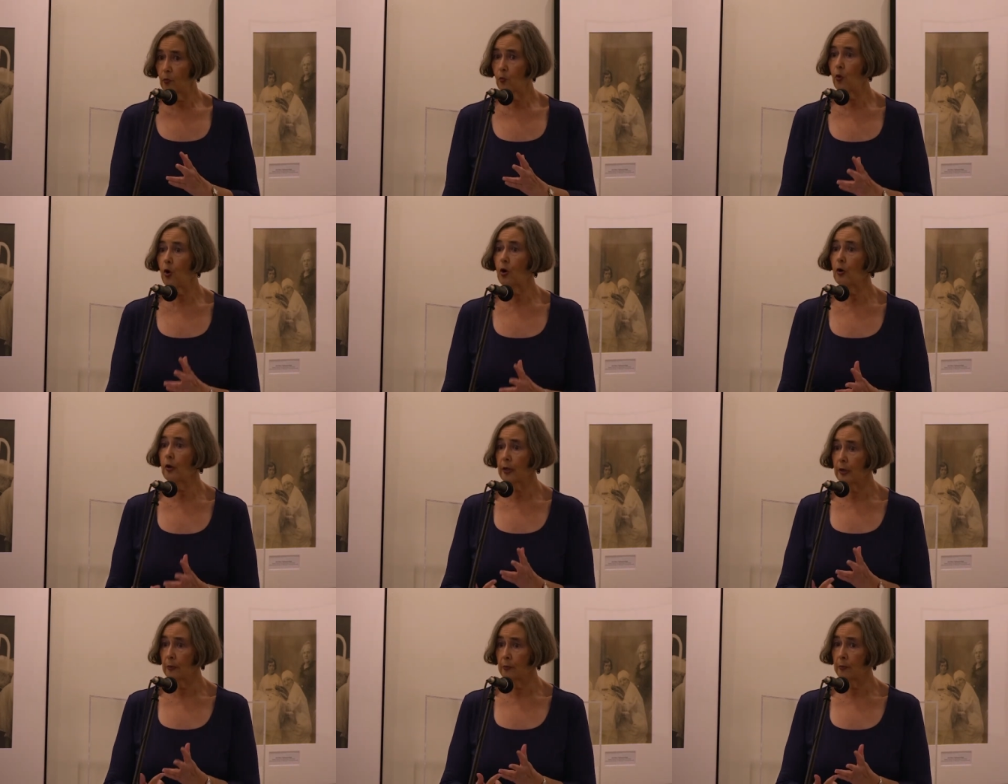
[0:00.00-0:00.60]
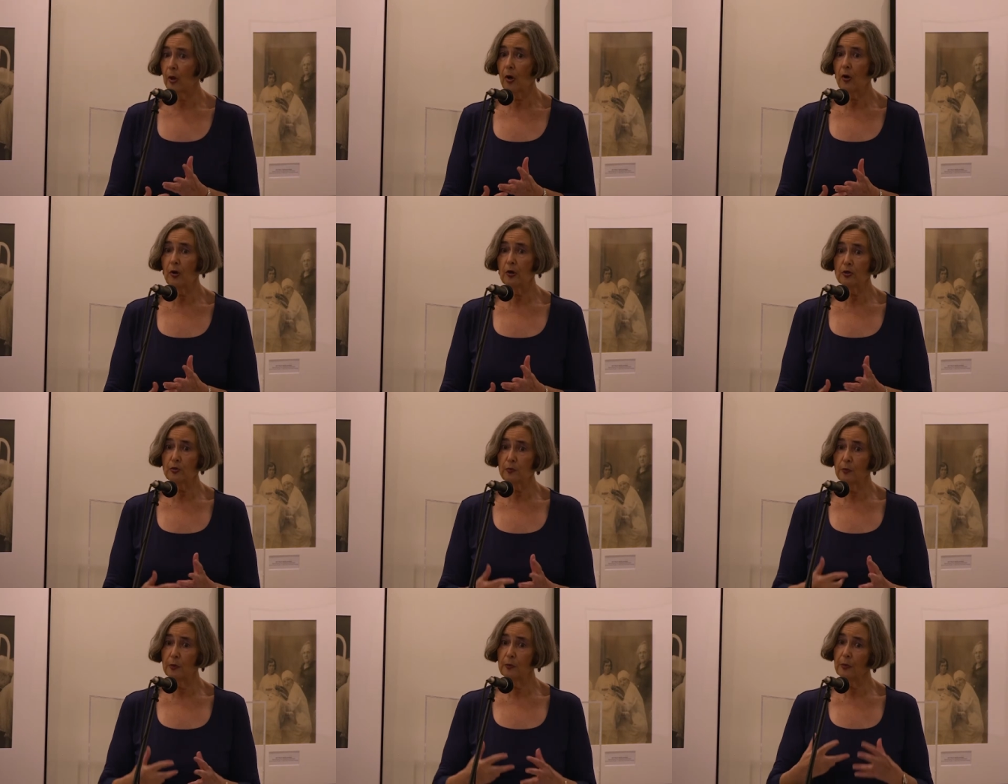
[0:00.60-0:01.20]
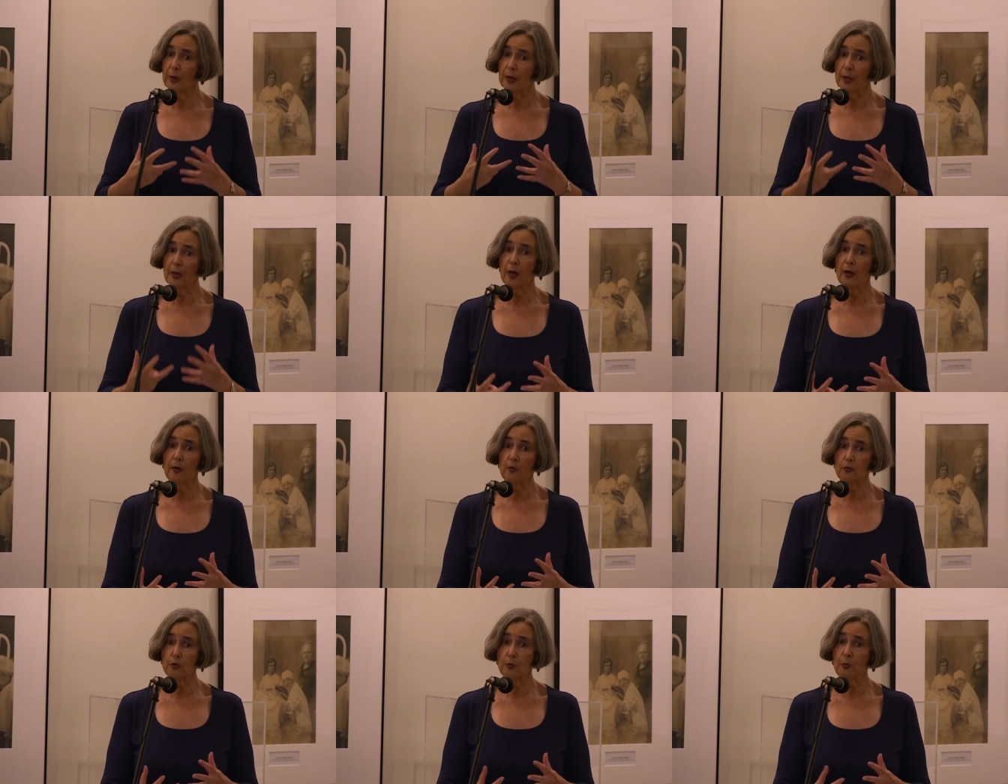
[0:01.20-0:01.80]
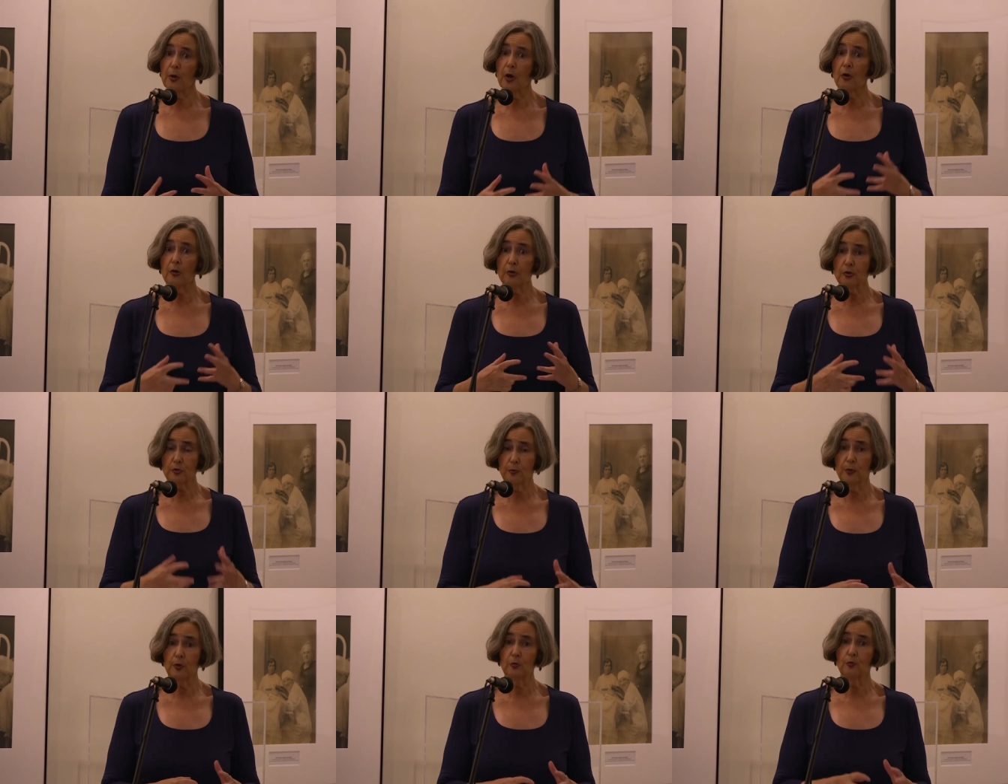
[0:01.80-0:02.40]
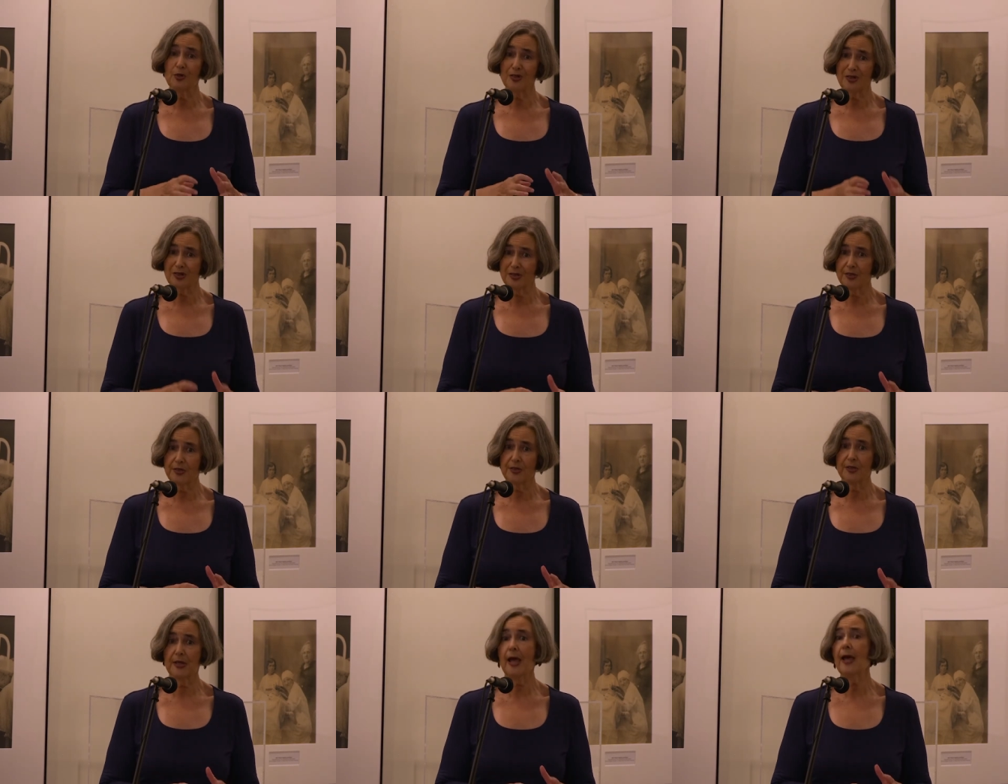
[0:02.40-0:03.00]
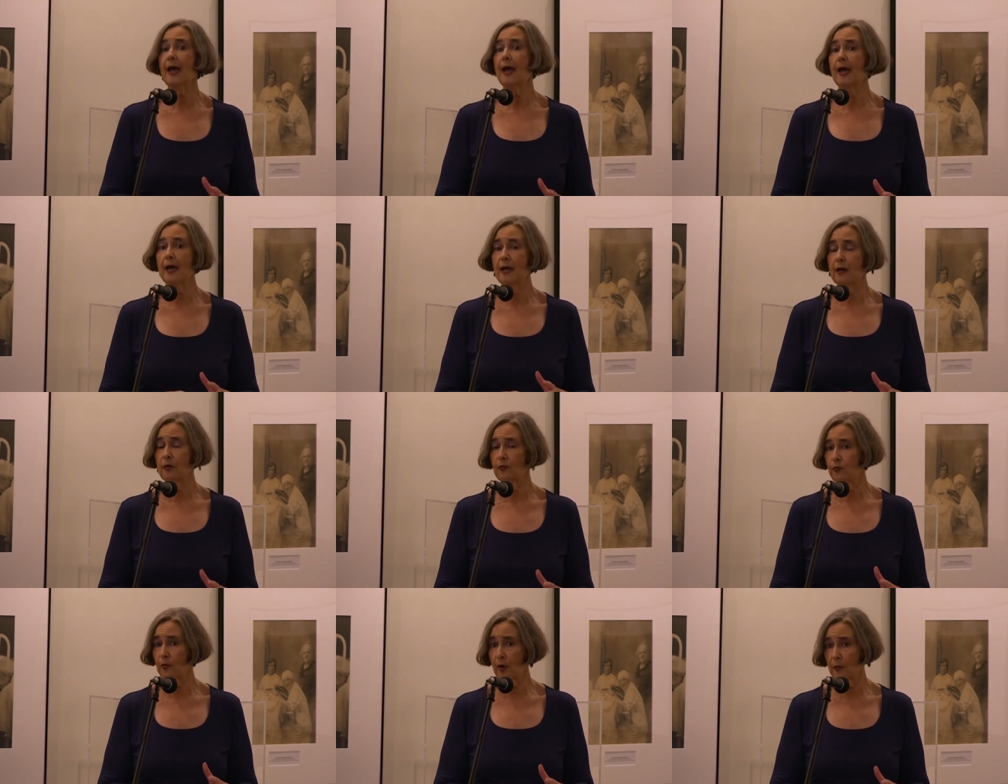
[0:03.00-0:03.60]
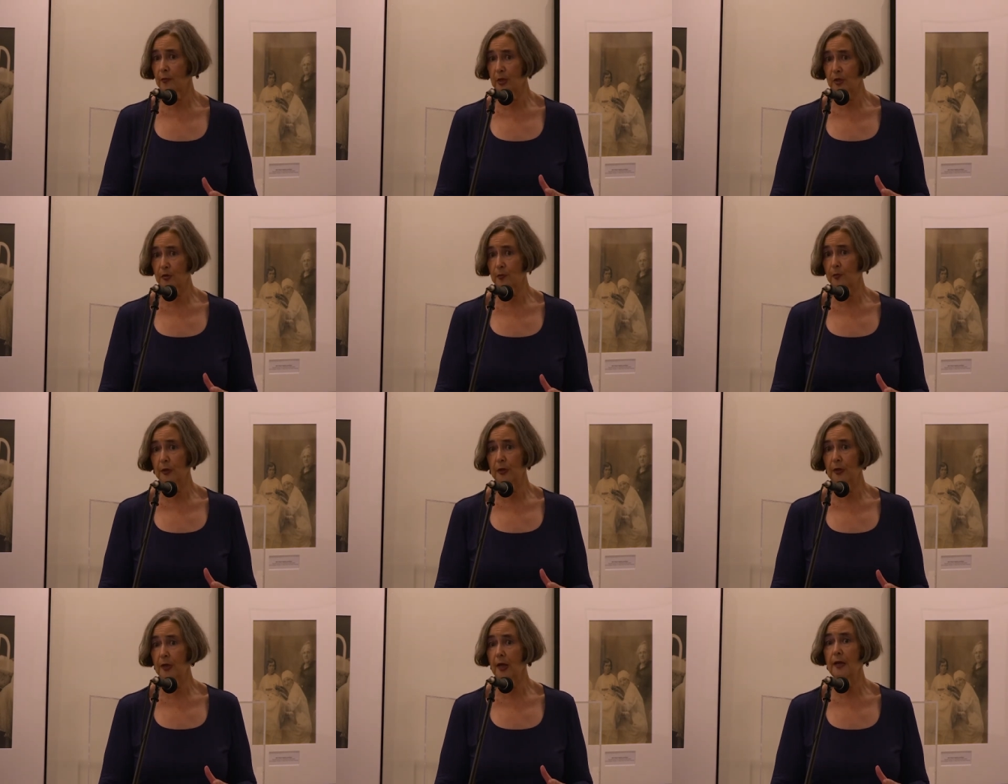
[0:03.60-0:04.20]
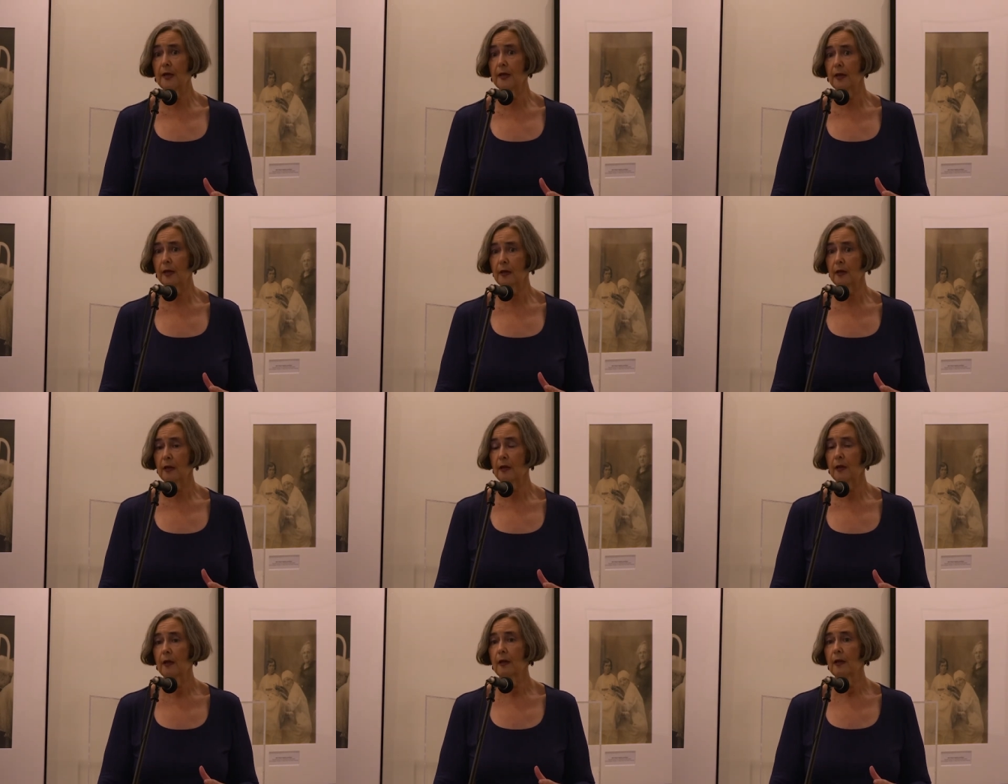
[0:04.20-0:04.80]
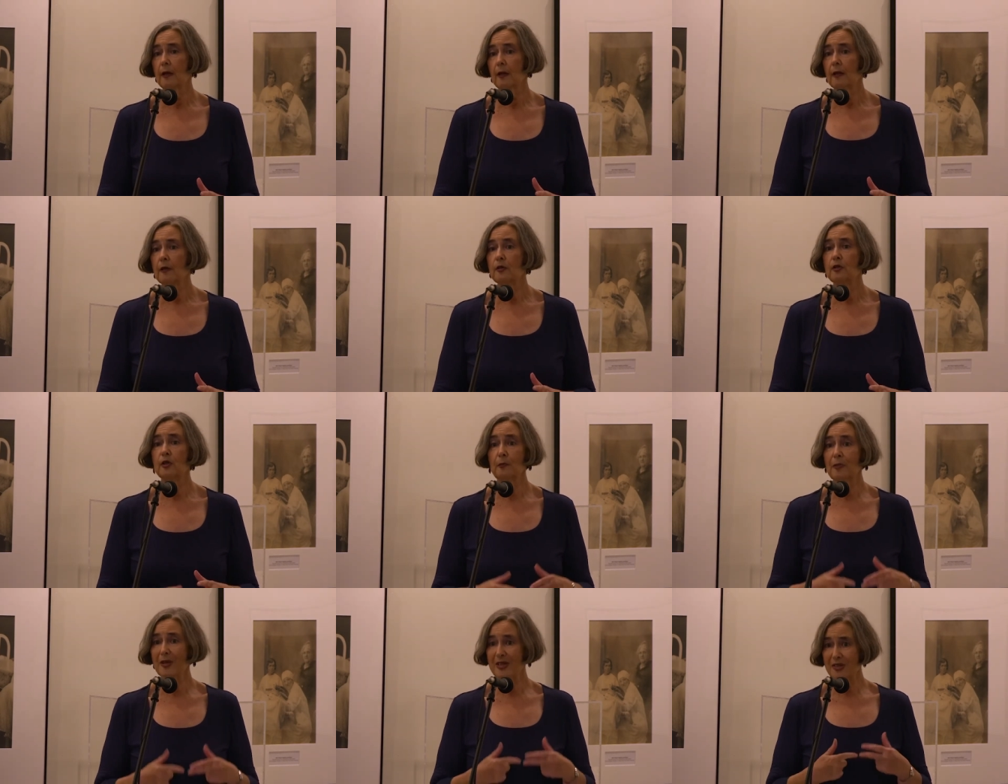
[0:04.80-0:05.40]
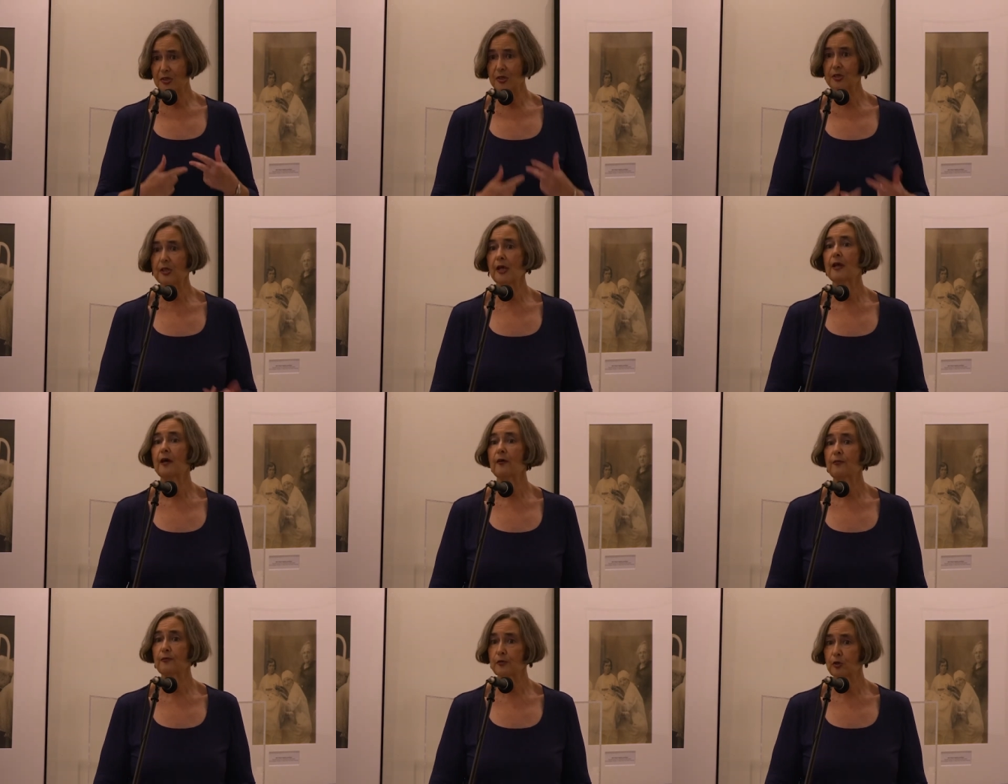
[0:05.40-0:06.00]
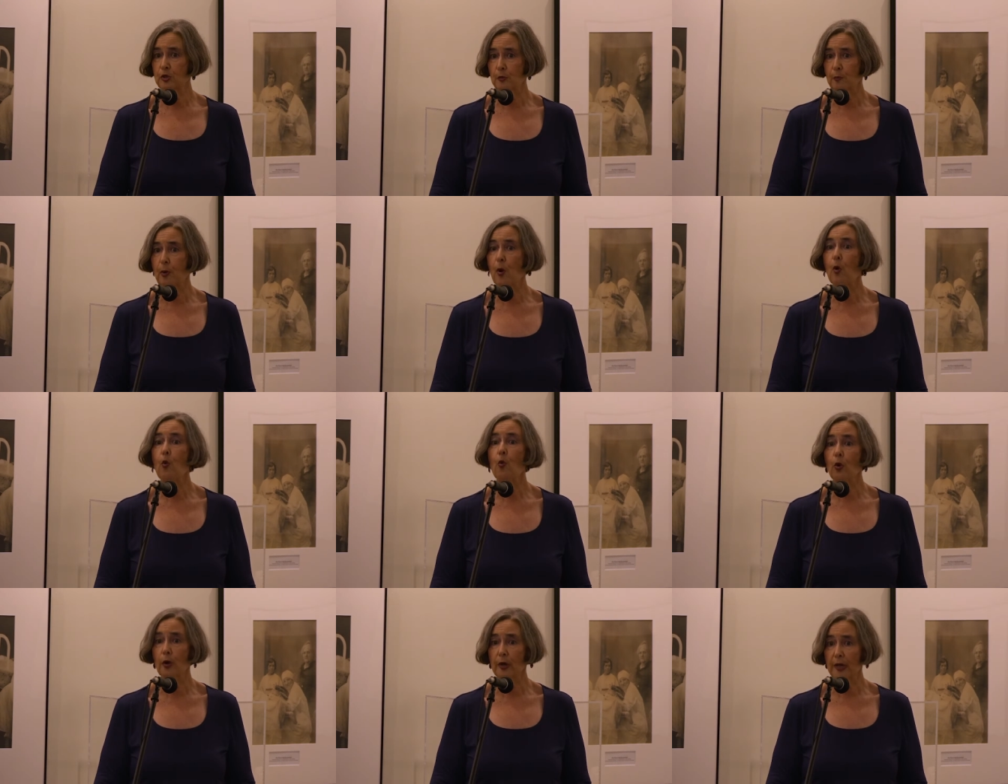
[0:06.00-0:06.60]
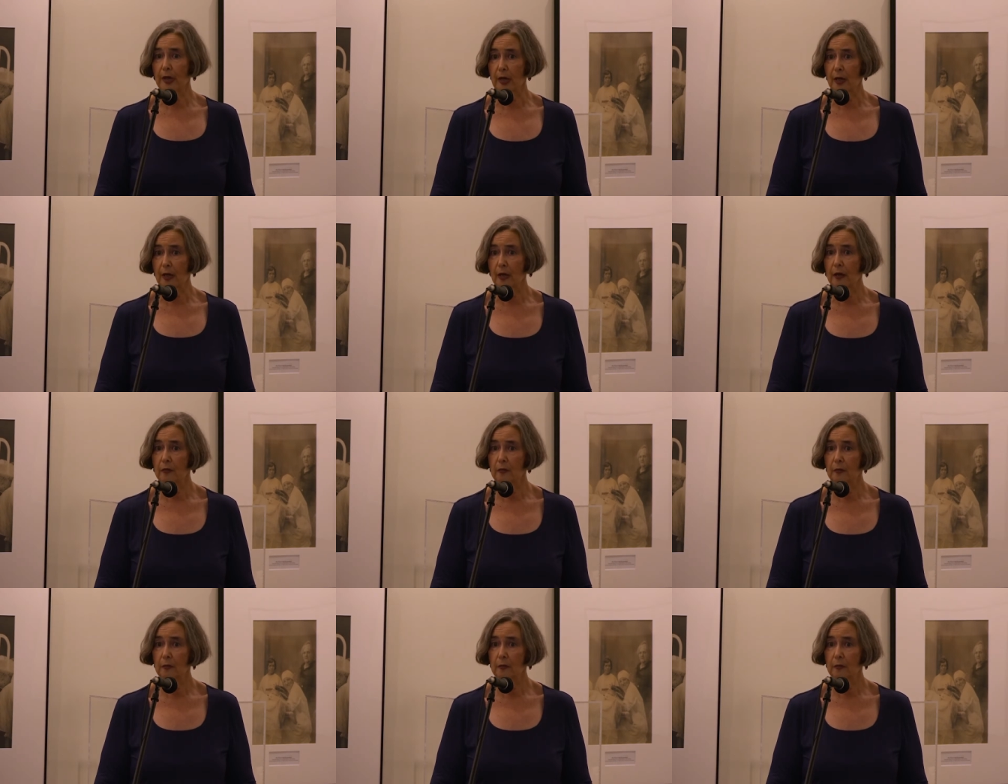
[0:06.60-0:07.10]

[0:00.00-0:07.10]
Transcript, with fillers: work at Parchman, because Parchman was designed from its beginning to be self-supporting.